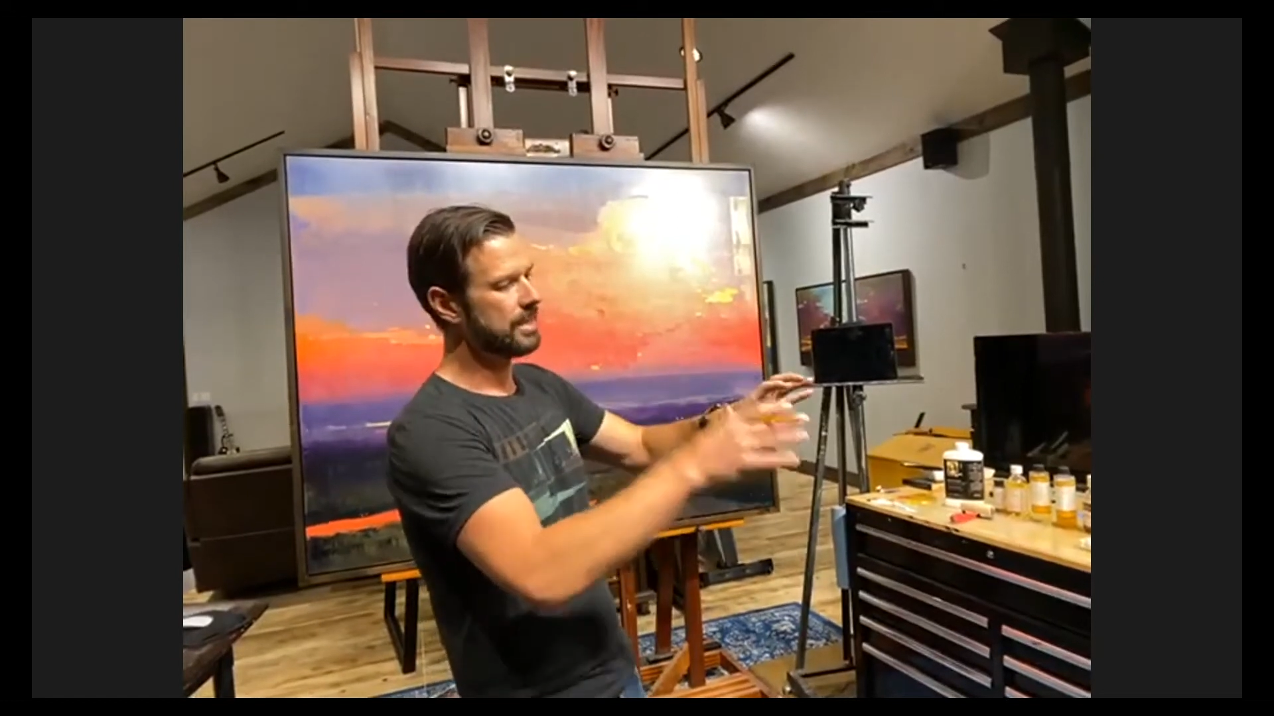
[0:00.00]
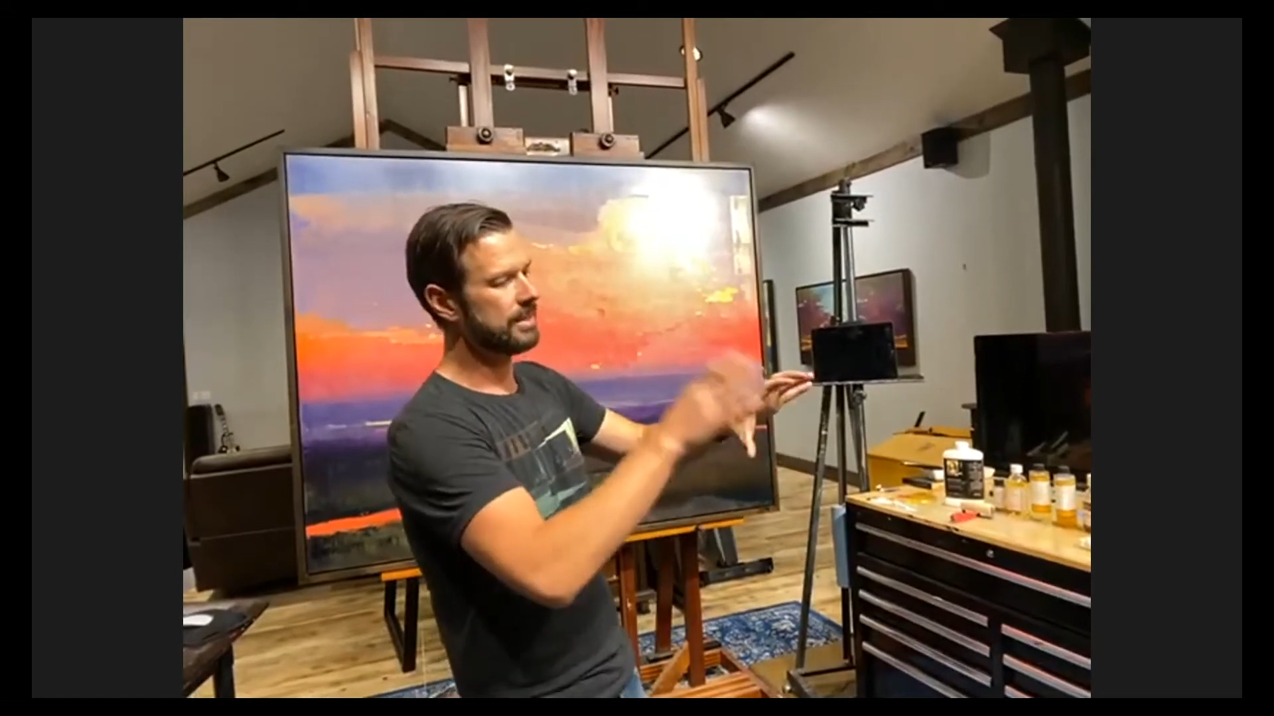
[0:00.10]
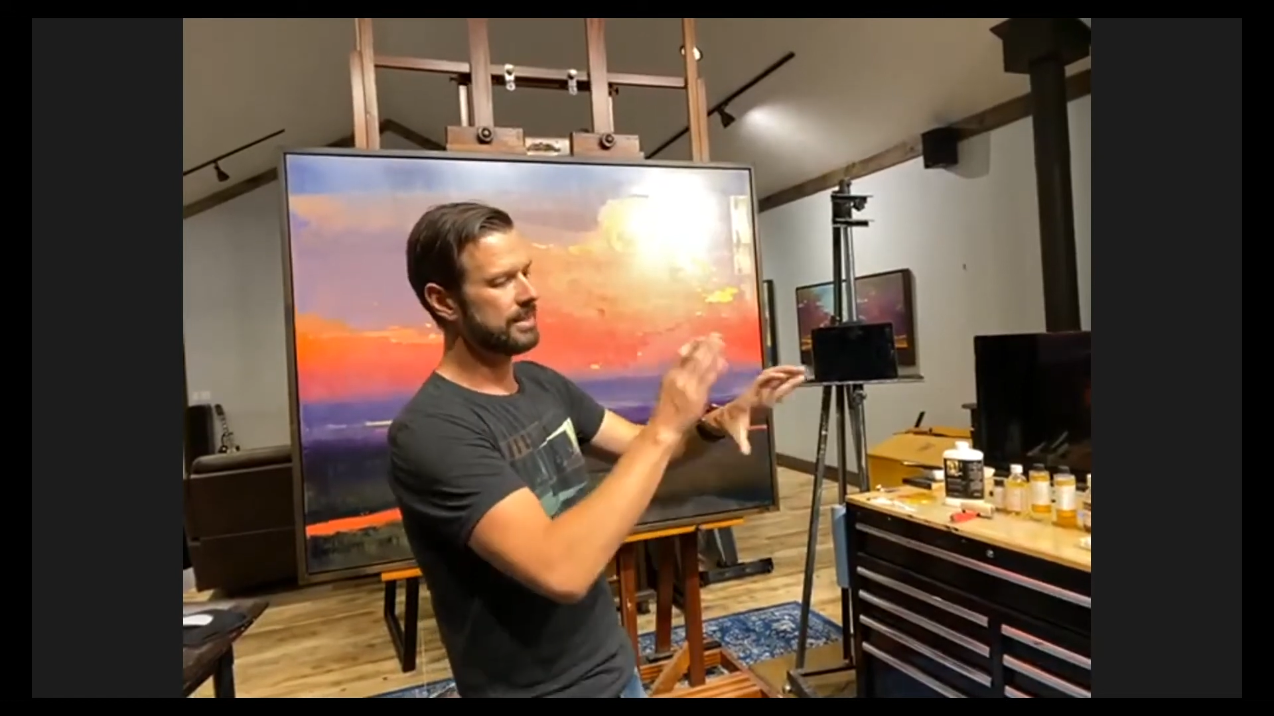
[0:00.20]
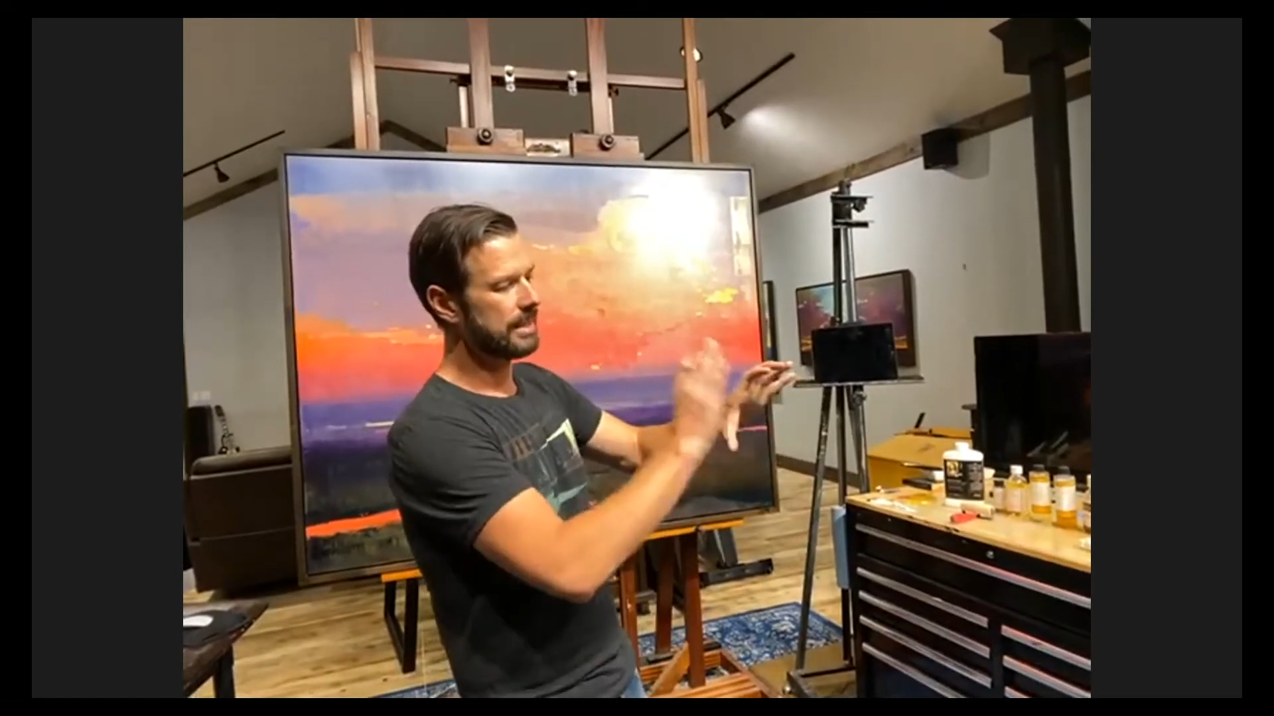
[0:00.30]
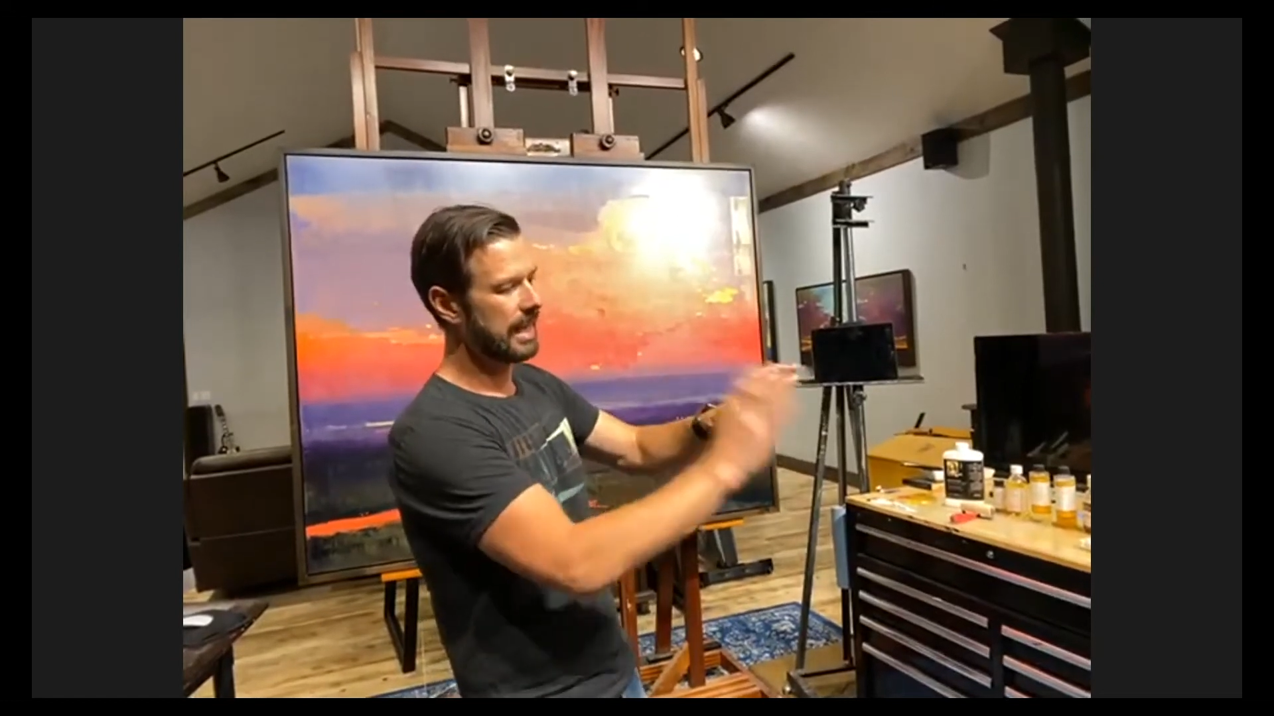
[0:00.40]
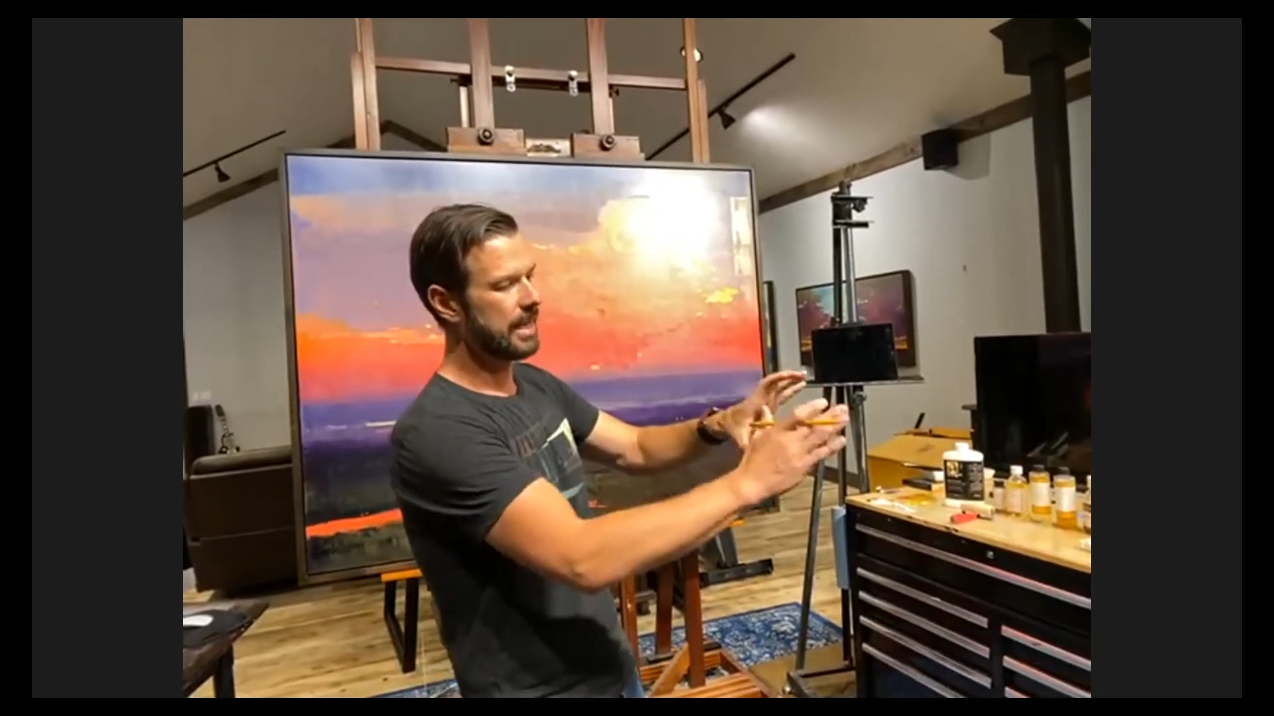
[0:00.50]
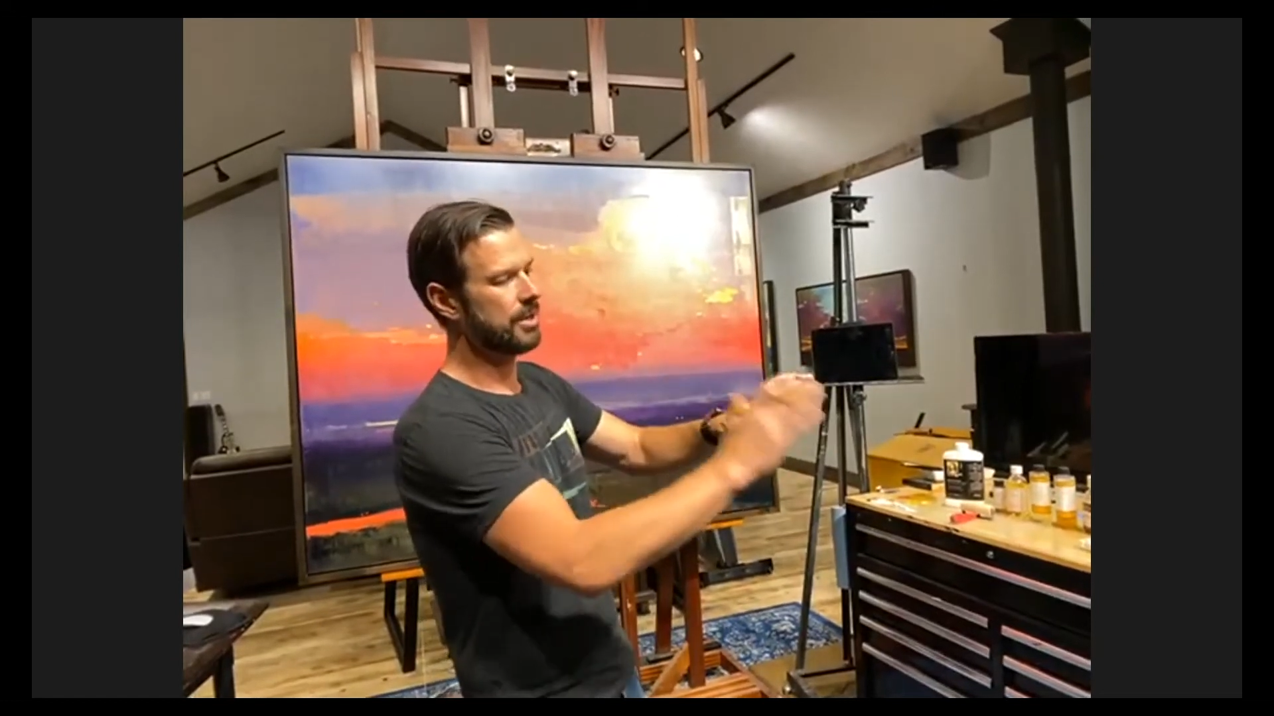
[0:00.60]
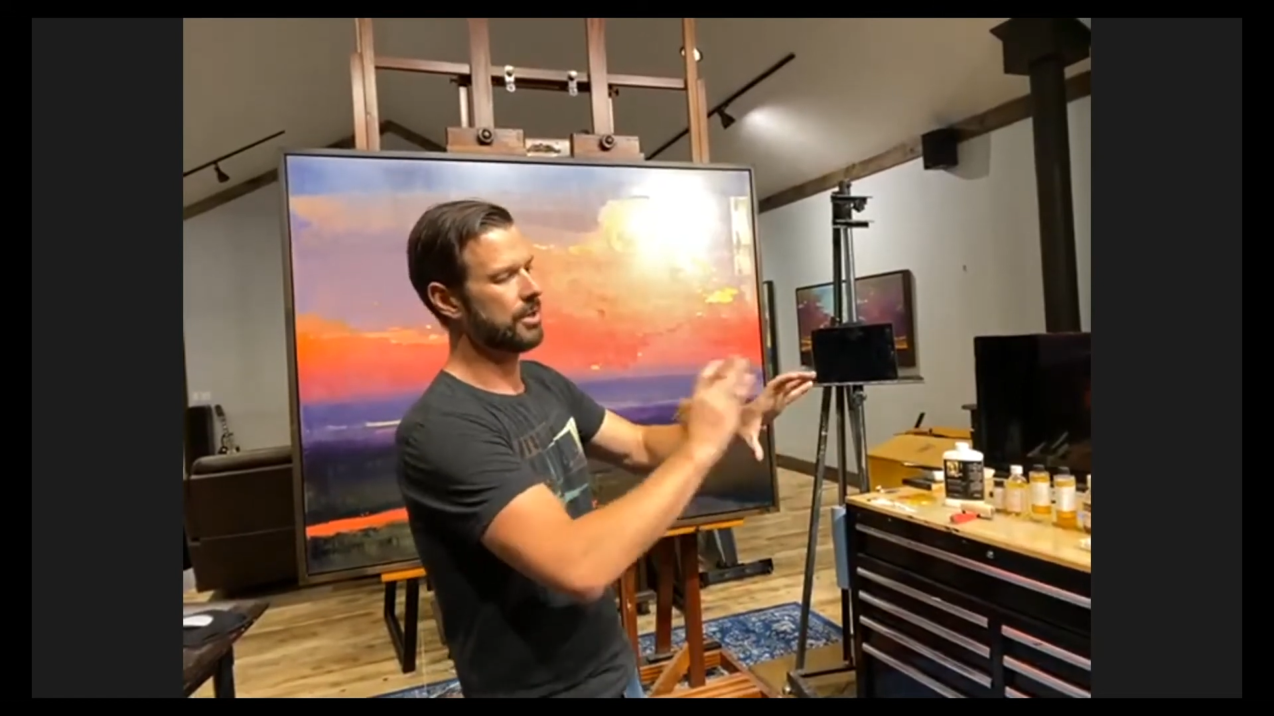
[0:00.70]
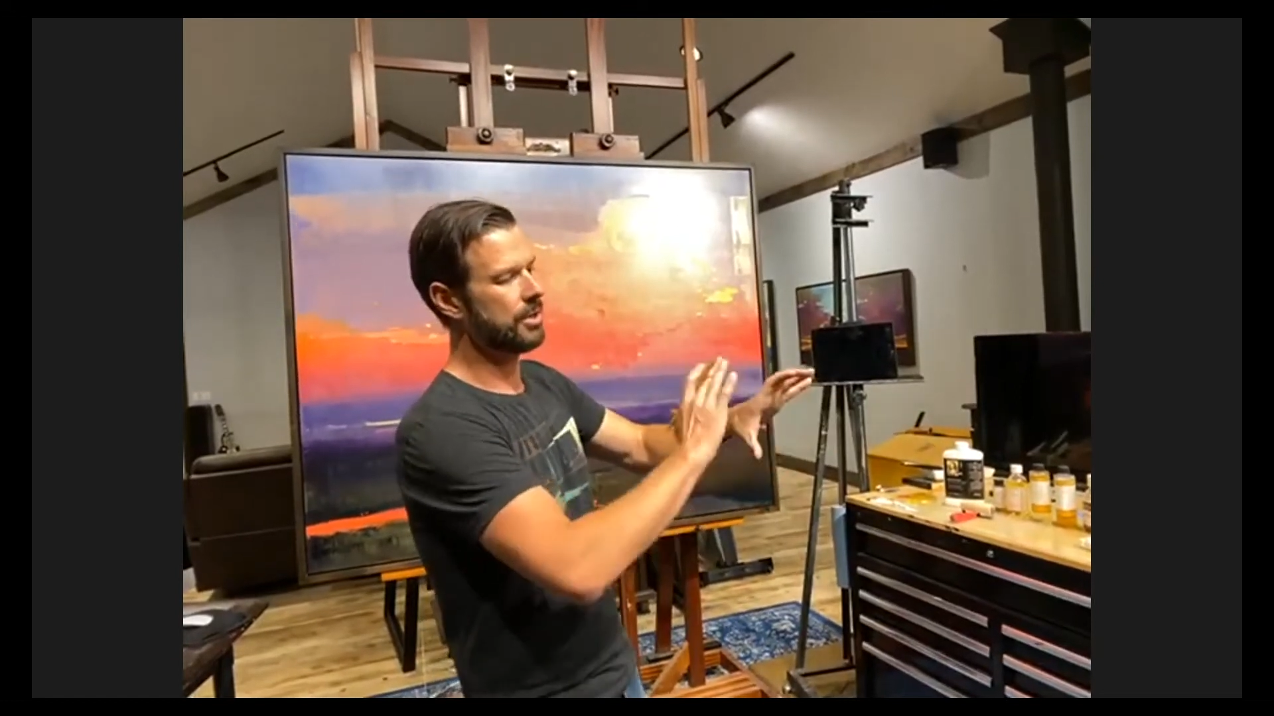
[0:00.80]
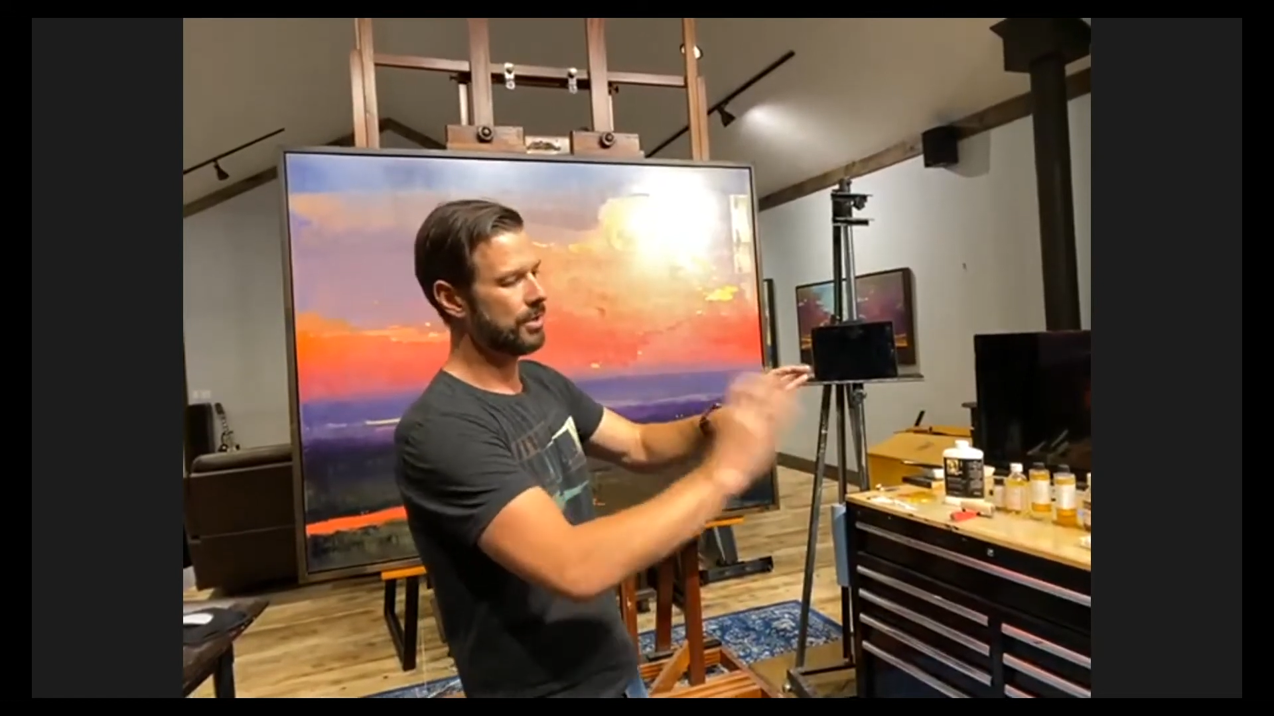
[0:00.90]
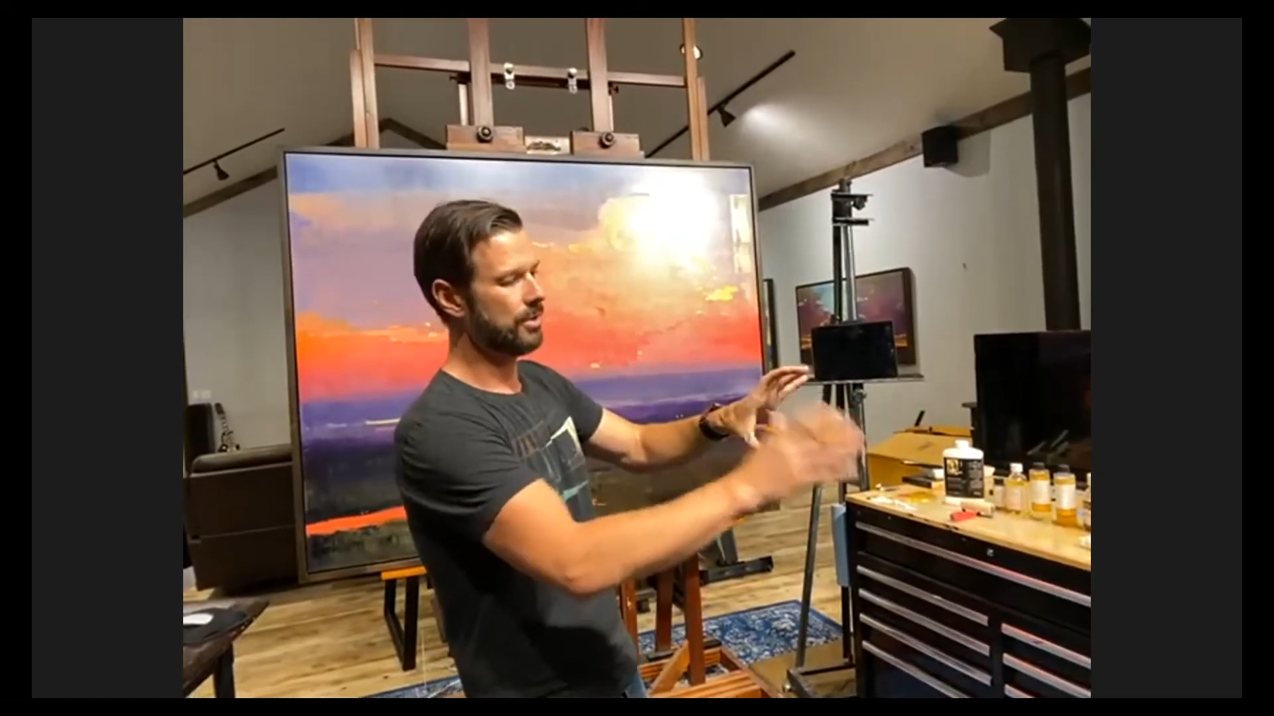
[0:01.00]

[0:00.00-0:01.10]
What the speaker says: layered